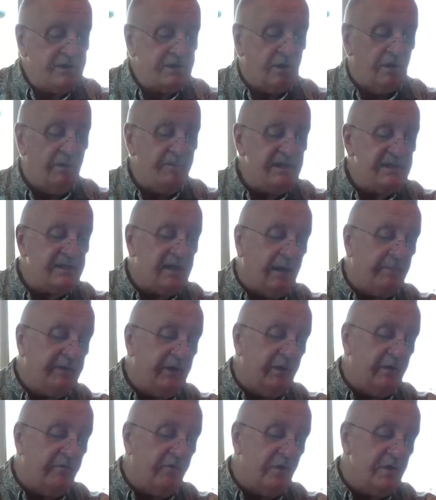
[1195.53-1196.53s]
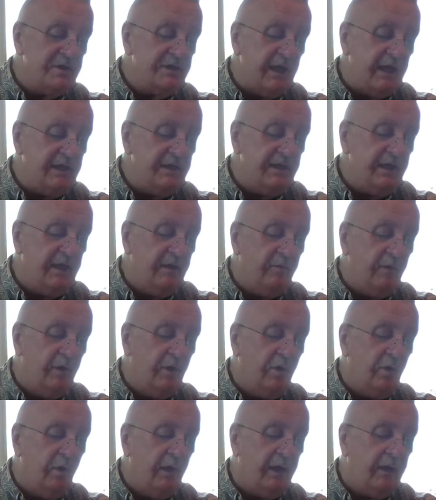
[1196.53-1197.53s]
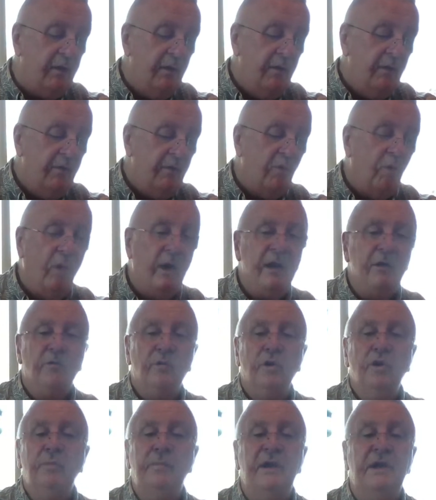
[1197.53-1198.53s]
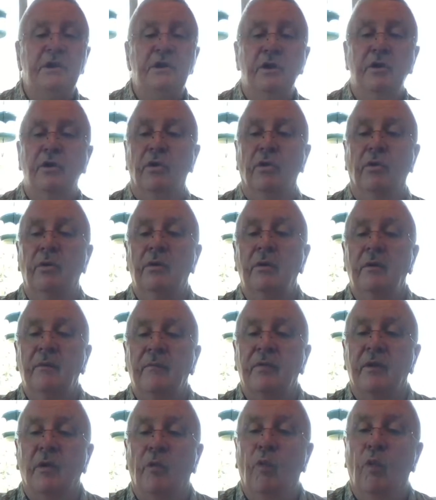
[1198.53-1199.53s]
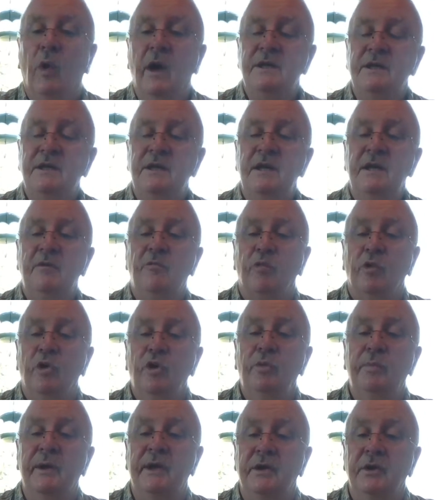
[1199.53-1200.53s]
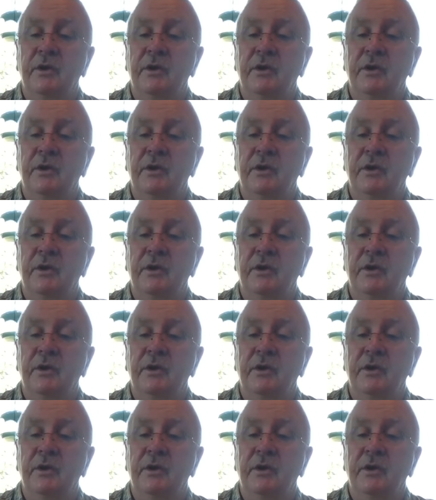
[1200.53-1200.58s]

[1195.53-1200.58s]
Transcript: so, let me stop there at verse 18 real quick. What did Reuben do? What did Ruben